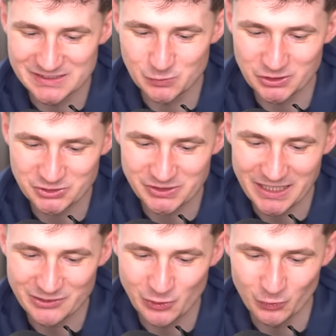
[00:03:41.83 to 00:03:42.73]
is what you
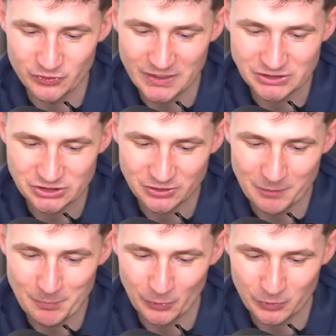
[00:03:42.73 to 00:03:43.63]
get. Don't touch a
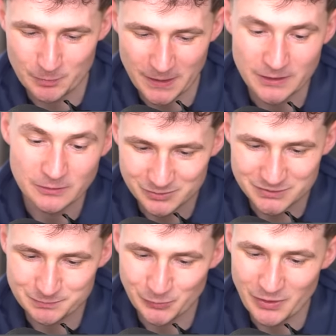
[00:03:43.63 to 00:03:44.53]
porcupine. We'll
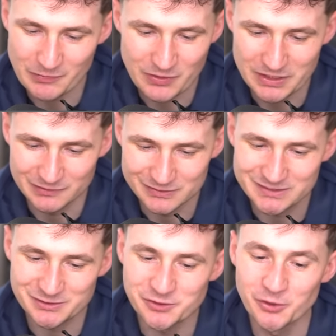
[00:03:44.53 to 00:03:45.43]
just pull out the needles.
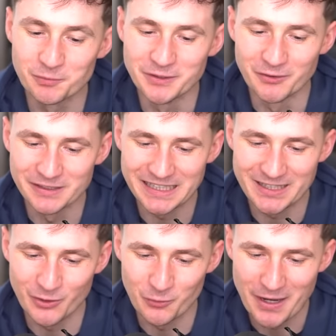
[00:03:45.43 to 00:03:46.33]
You'll, you'll be okay.
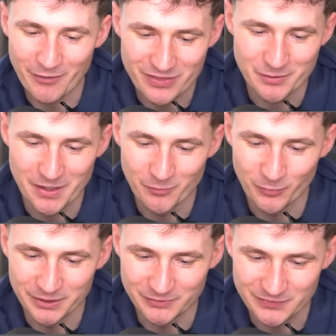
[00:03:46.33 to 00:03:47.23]
Oh wow, they went
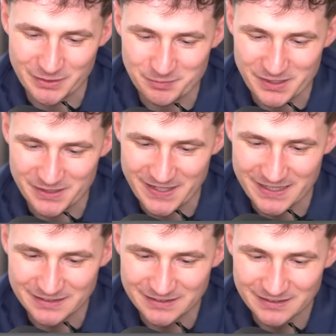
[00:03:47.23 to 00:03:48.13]
real deep, didn't they?
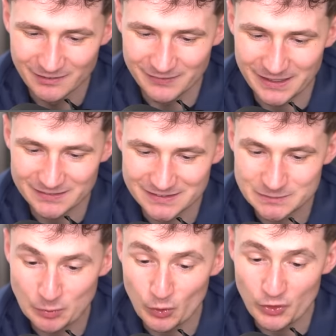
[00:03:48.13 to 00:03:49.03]
play. Okay, let's
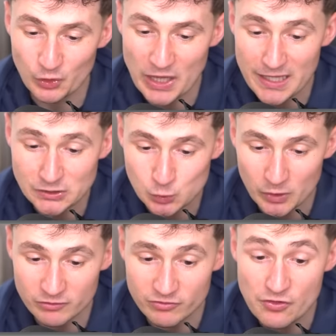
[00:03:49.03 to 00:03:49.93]
pull the last
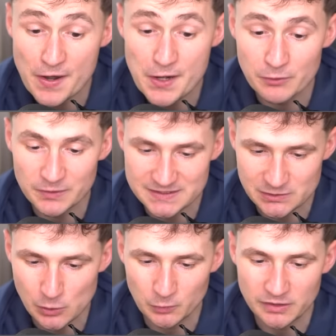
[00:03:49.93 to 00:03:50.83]
one very
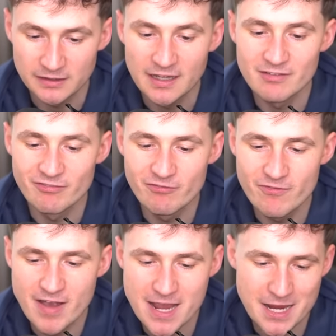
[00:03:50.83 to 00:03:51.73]
slowly.
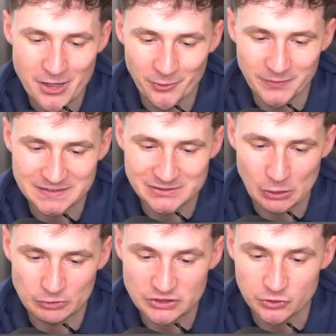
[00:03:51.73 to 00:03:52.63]
Very
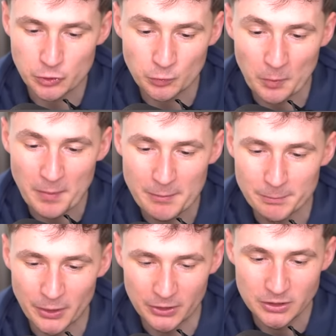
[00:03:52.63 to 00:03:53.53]
slowly so you
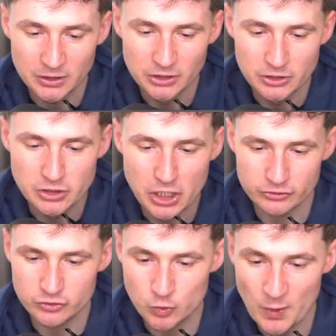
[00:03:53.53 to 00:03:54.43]
remember not
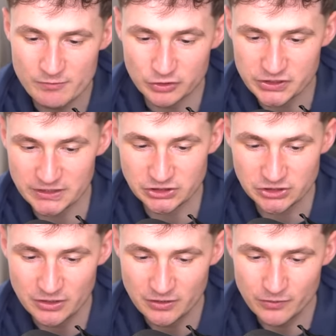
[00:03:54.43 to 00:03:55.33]
to ever touch
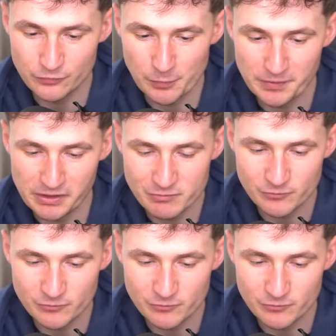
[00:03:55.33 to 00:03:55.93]
the forbidden